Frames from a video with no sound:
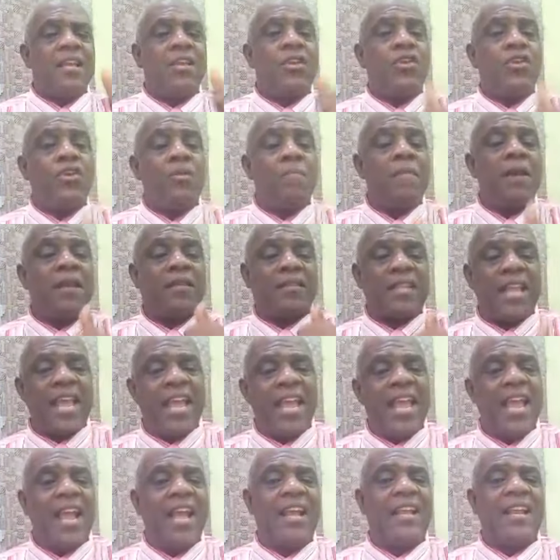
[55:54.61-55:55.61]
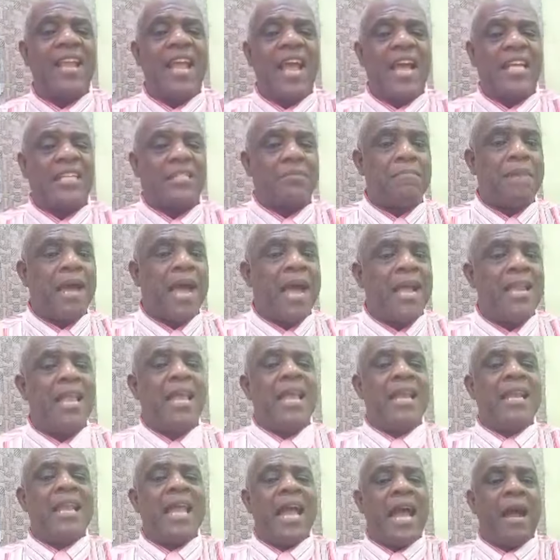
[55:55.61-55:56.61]
You may think they are
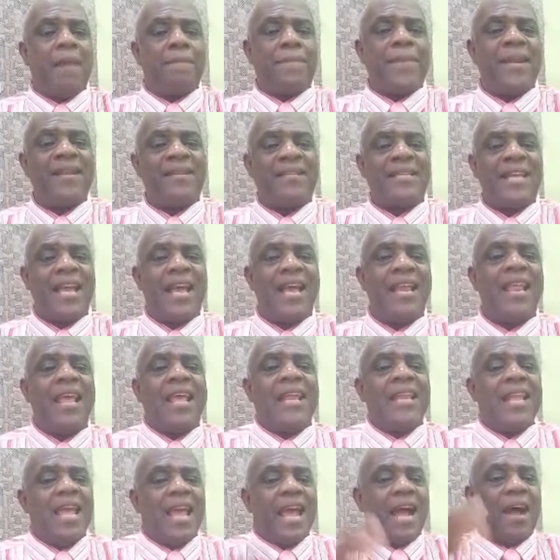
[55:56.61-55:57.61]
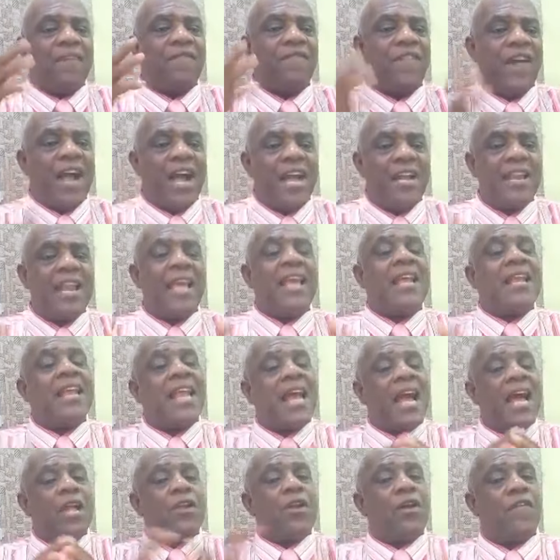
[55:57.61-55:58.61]
smart, they are painted, they are fine.
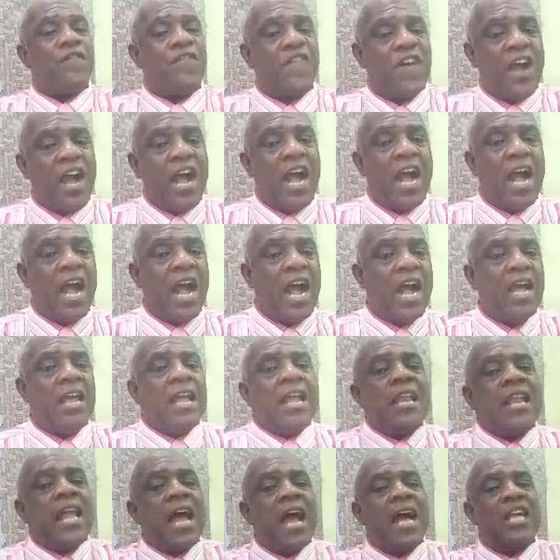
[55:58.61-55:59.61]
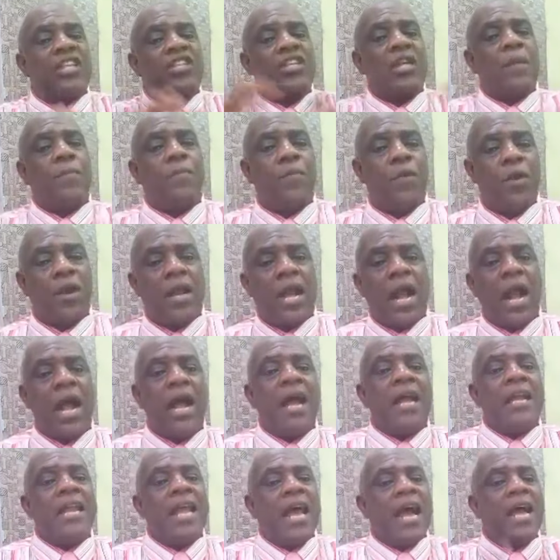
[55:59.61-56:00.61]
They are not fine. They are
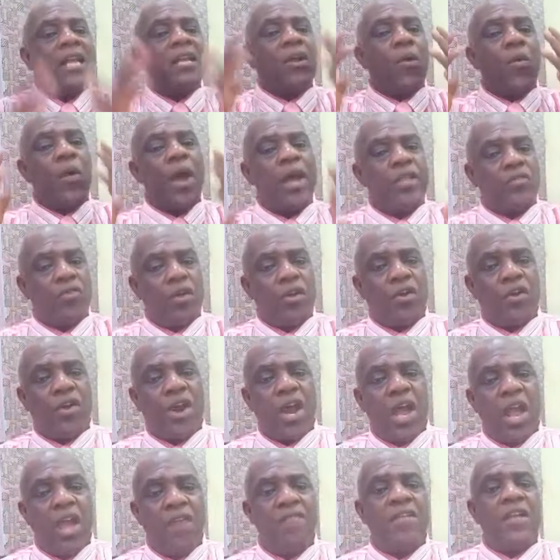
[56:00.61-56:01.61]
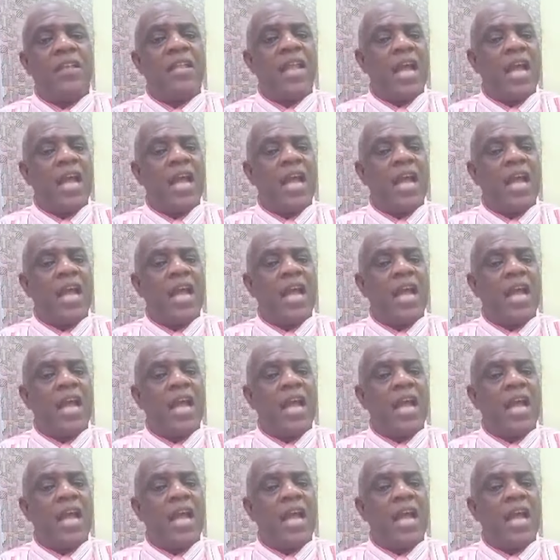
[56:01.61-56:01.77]
sepulchre. They are the way to grave.